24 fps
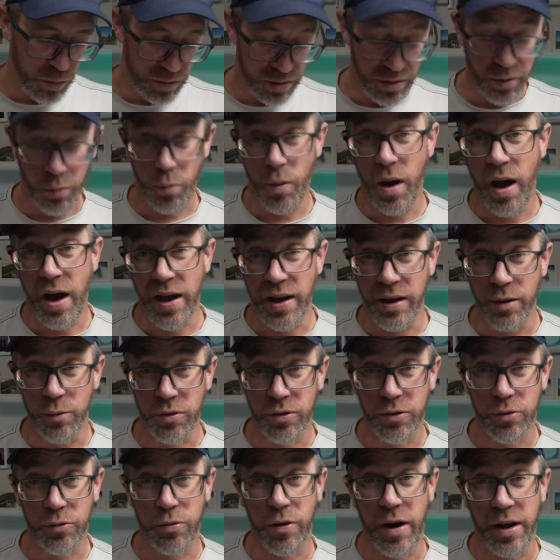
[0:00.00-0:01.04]
with the way it was
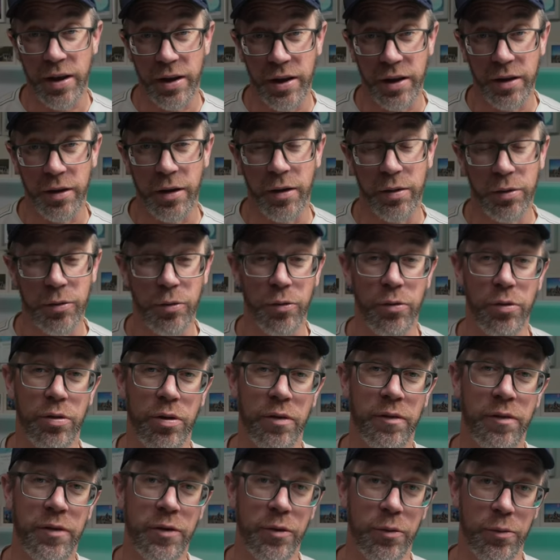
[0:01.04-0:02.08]
cranking through the
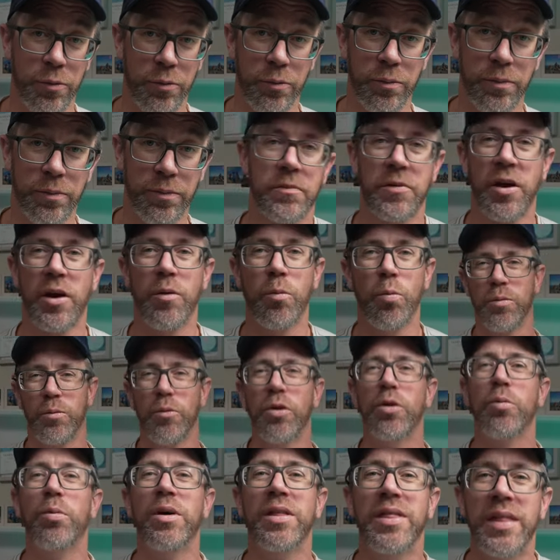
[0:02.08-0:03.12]
fuel. So what are we